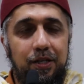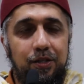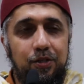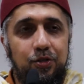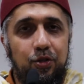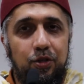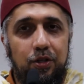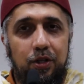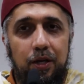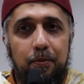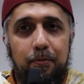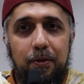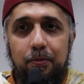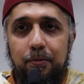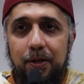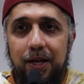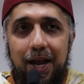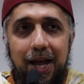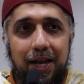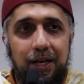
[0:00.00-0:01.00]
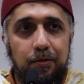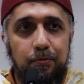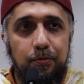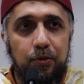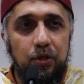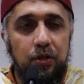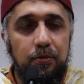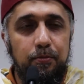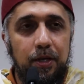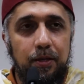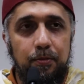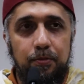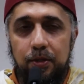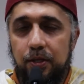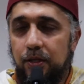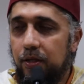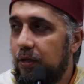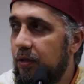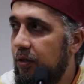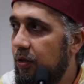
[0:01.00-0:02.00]
It's not like maybe an animal,
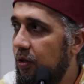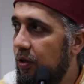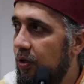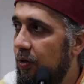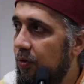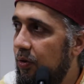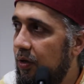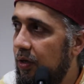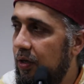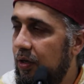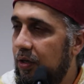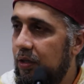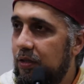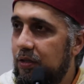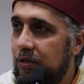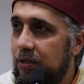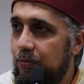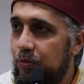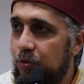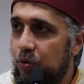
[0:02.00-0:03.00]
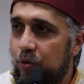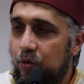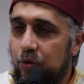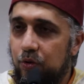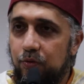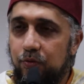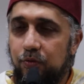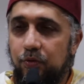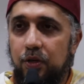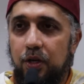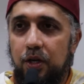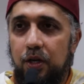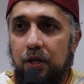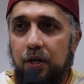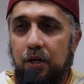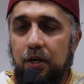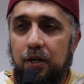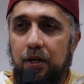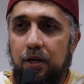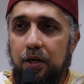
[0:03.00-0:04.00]
maybe some sort of
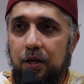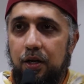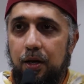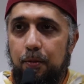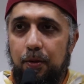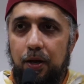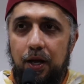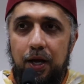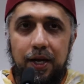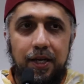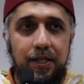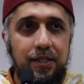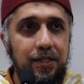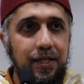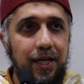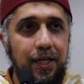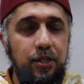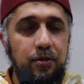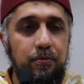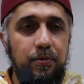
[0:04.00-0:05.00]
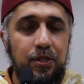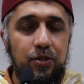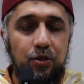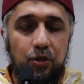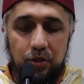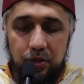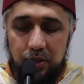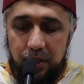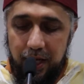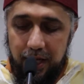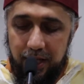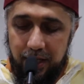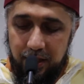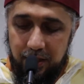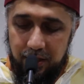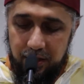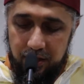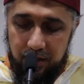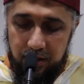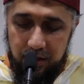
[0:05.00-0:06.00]
appliance, gadget, but it's not like,
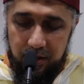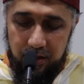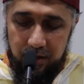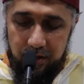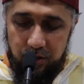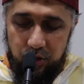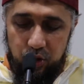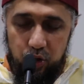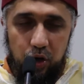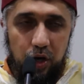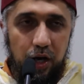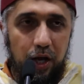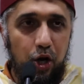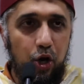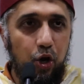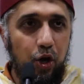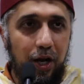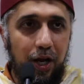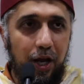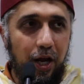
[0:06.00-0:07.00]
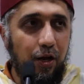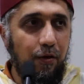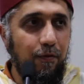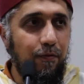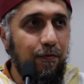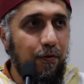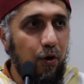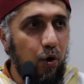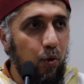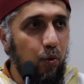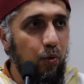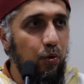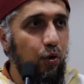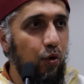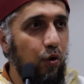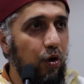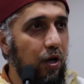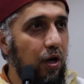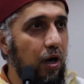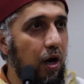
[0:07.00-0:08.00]
you know, like a phone
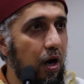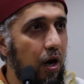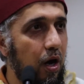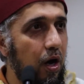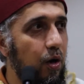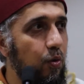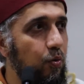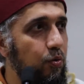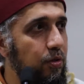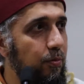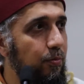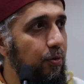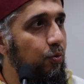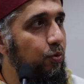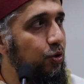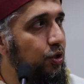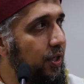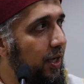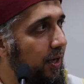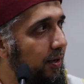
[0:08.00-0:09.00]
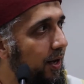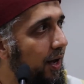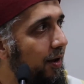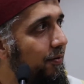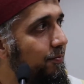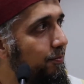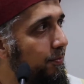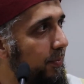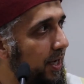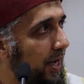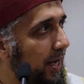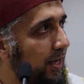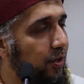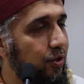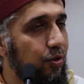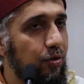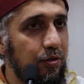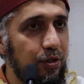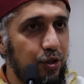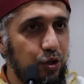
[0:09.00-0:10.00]
or a car or something which can have
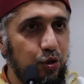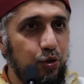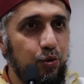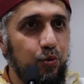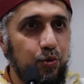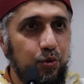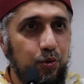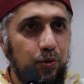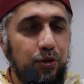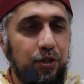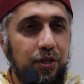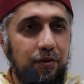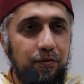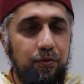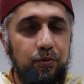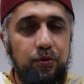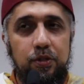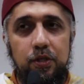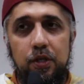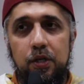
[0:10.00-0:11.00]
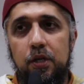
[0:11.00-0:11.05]
mechanical issues or whatever.